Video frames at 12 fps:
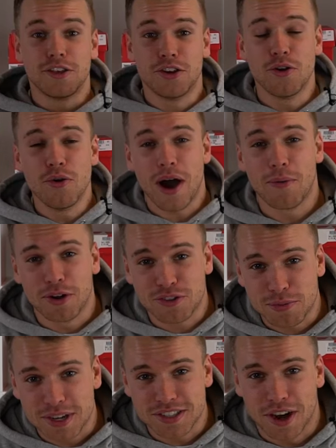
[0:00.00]
You are
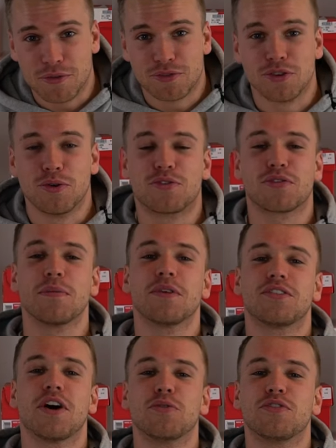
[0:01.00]
watching myself, George, from the
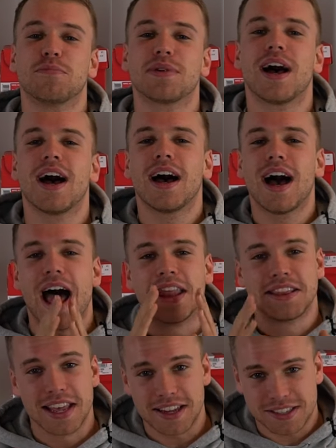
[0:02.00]
Sole Supplier,
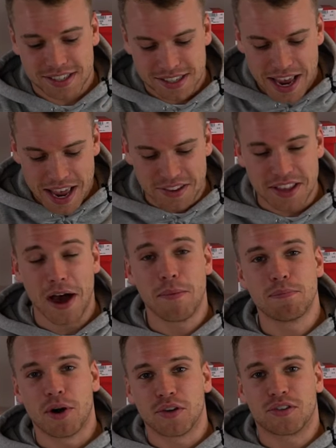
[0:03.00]
and this is the
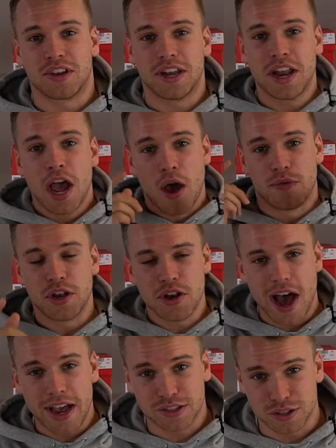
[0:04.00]
unboxing of the
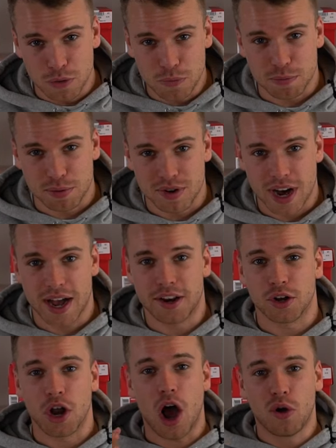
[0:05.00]
Nike Zoom
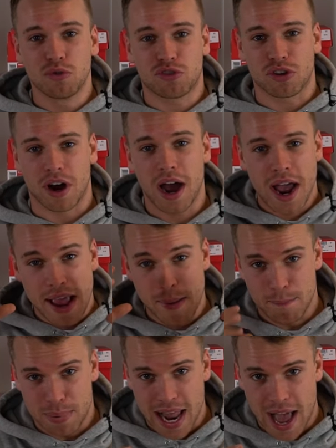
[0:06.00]
Spiridon Ultra
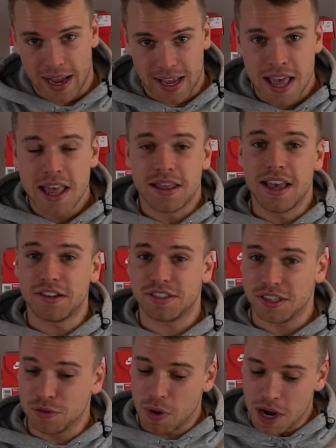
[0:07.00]
in black.
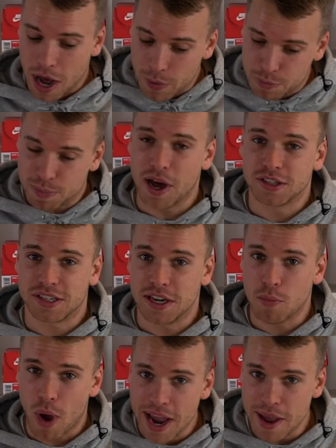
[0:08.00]
This is one I was
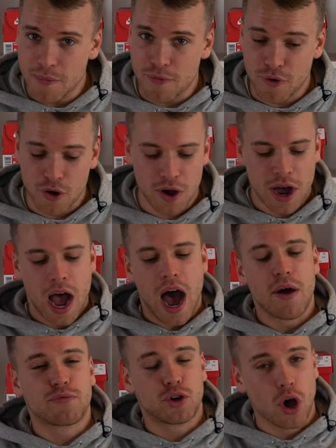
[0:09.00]
personally waiting for.
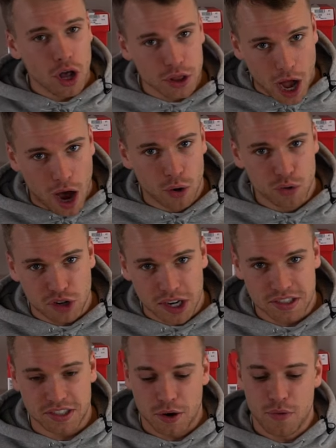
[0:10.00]
I've got the
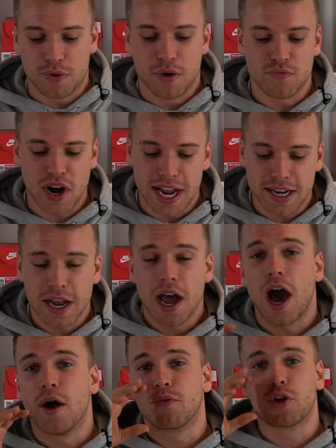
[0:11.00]
OG silver and red.
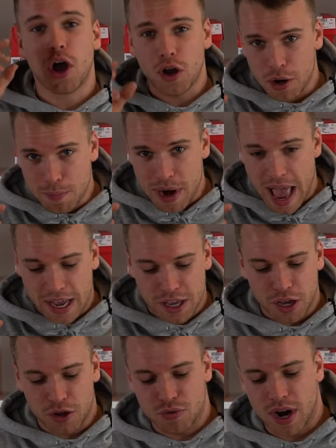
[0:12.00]
I've got the black
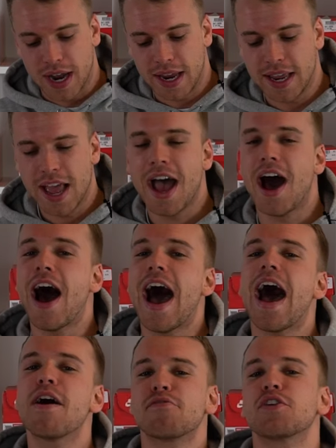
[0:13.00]
and grey. I
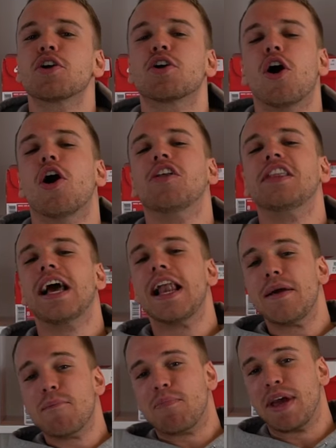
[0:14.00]
haven't got the
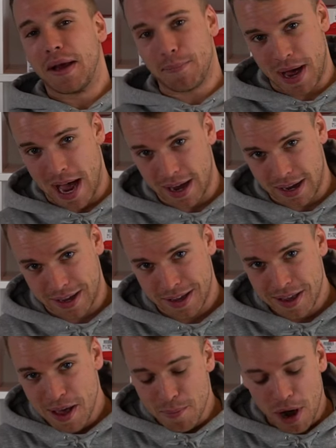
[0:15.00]
Olympic
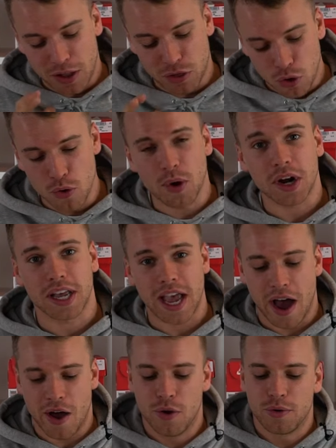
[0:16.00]
pack, but I do want to
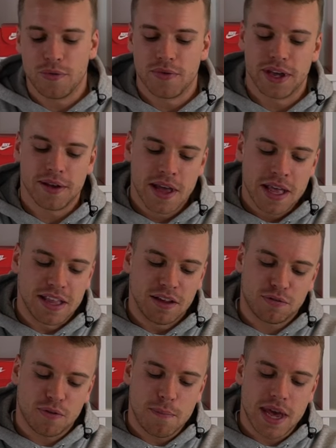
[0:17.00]
get hold of it.
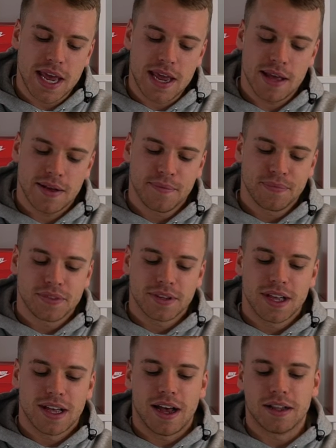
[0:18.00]
This for me,
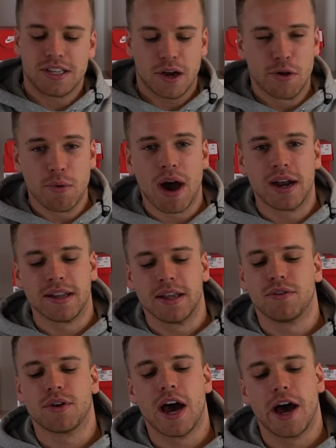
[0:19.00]
I'll tell you what I did, right?